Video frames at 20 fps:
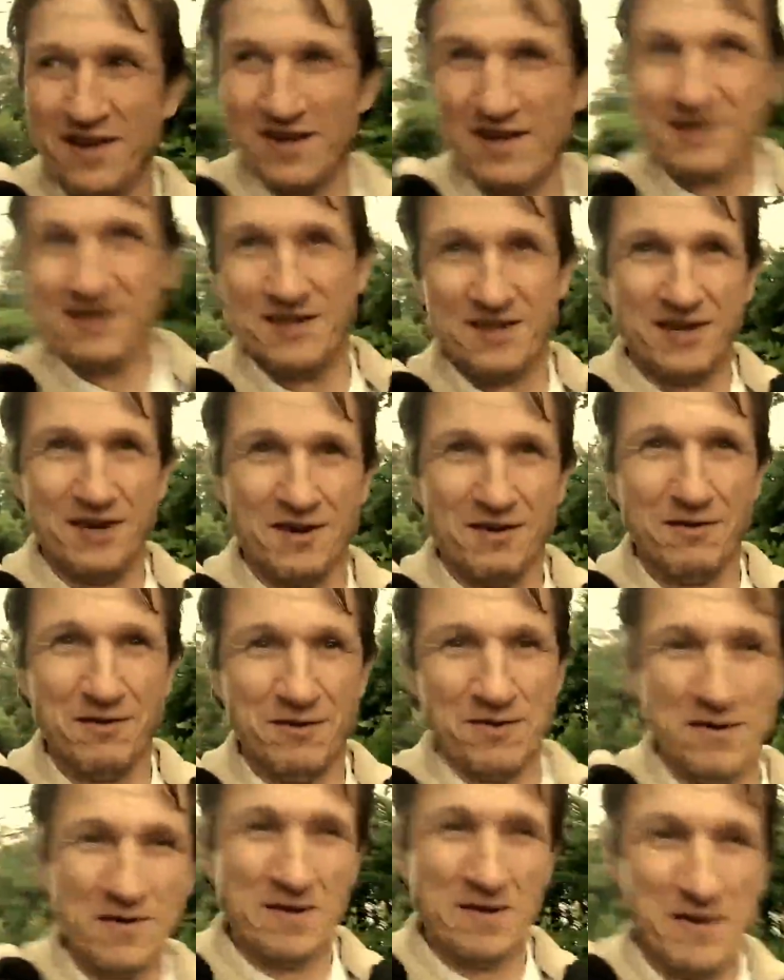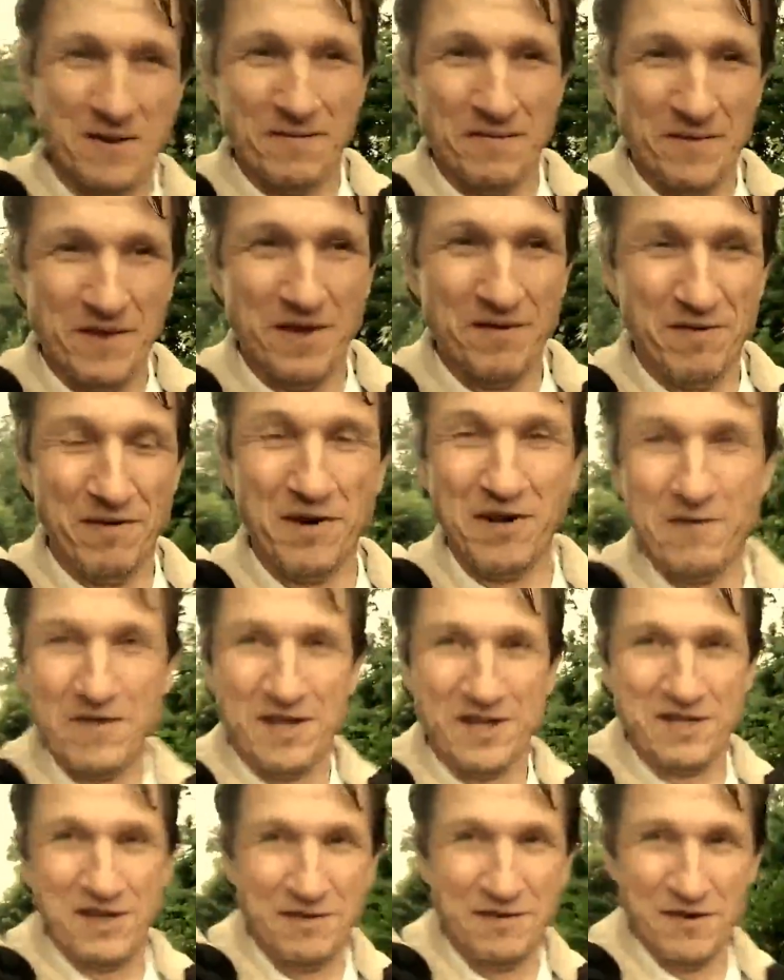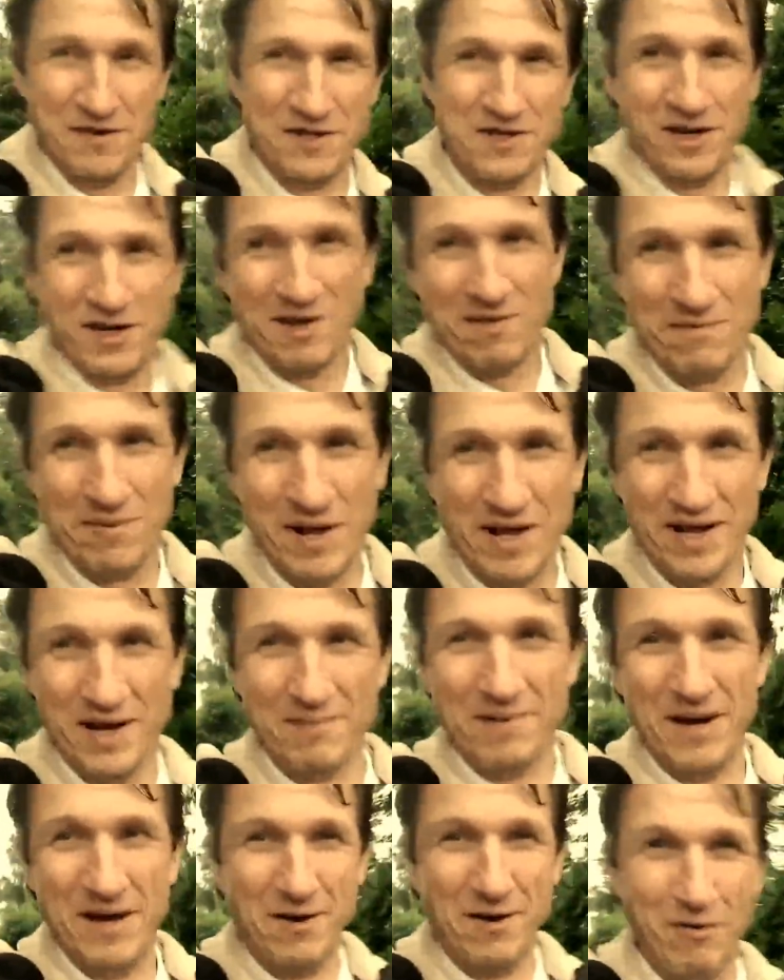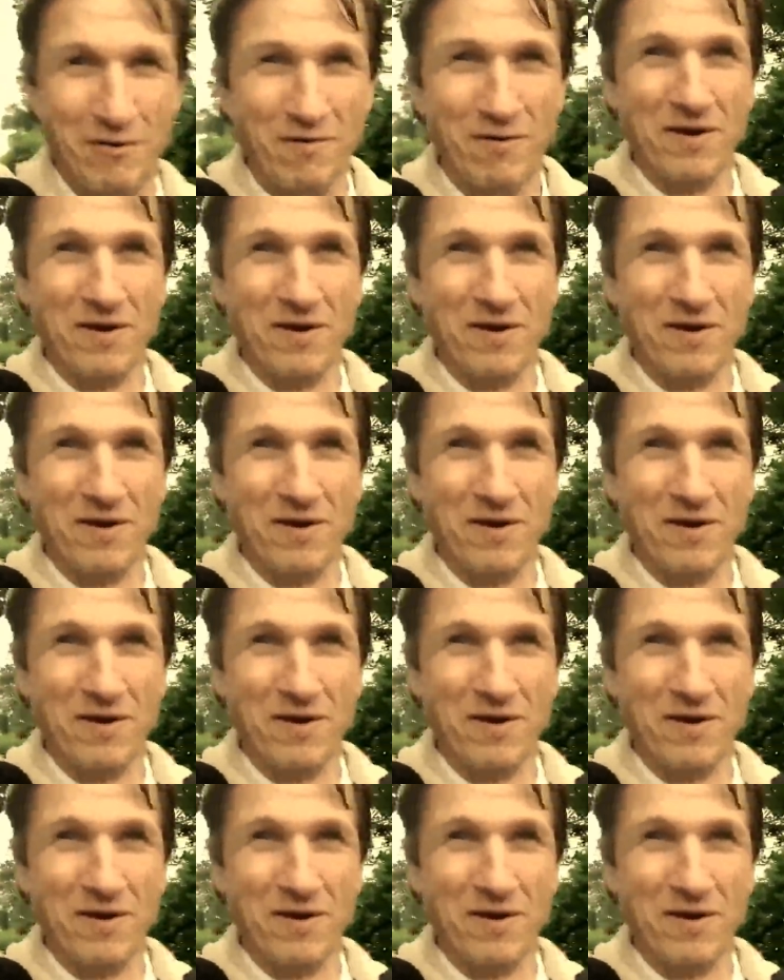So even if there's nothing to complain about,